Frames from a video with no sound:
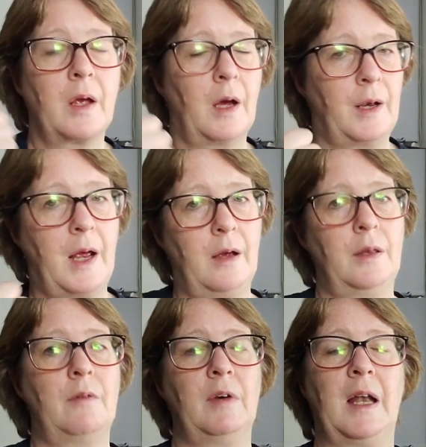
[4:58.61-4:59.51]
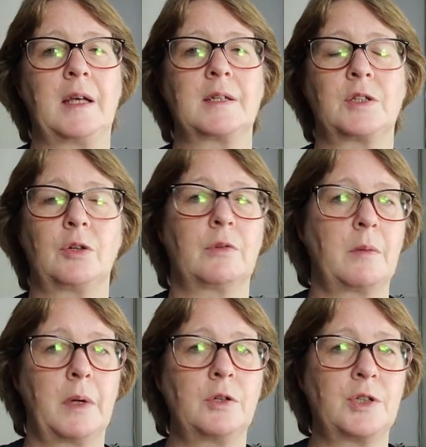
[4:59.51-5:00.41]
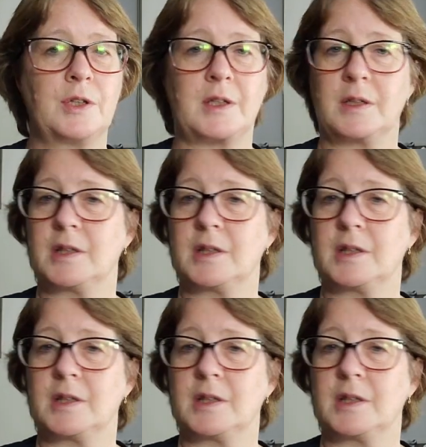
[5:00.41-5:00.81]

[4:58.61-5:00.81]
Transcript: and how that relates to your emotions in